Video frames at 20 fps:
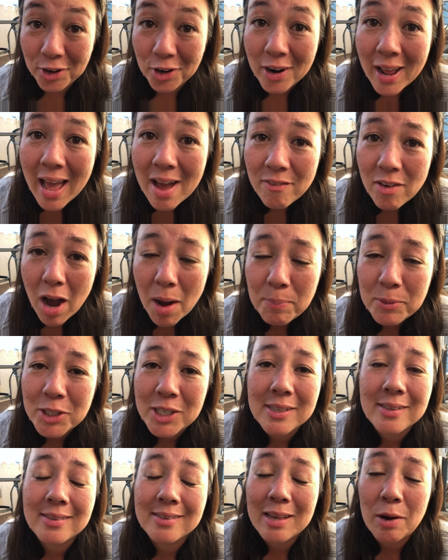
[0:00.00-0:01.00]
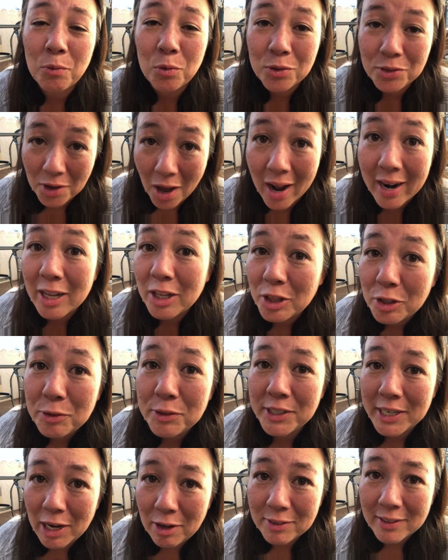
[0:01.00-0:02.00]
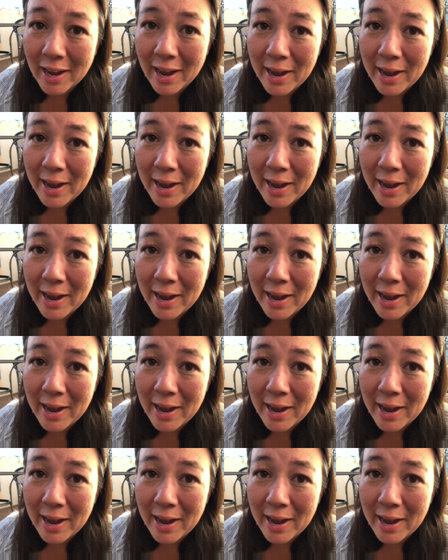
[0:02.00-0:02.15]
they're gonna have options that will not include jail